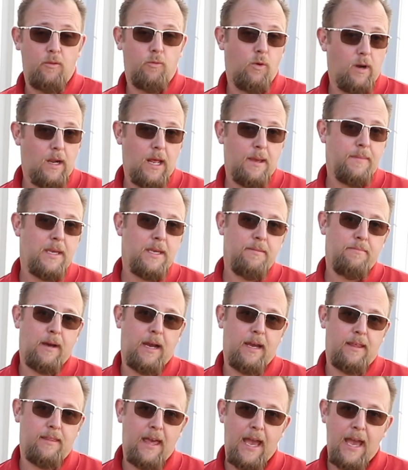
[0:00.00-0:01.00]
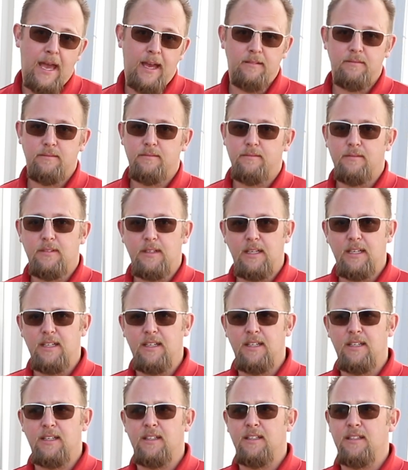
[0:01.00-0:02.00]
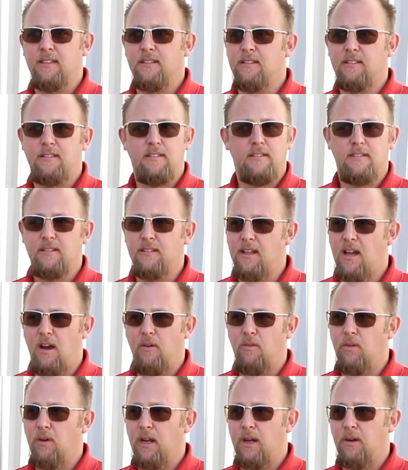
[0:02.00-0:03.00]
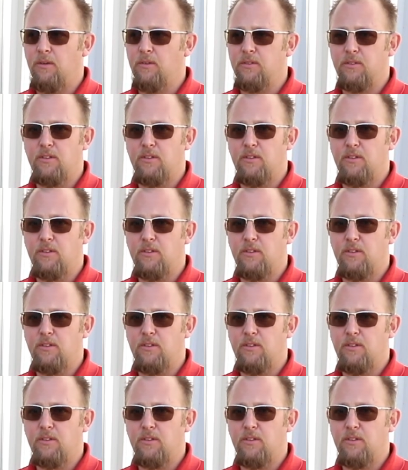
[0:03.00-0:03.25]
what I mean by that is not what I was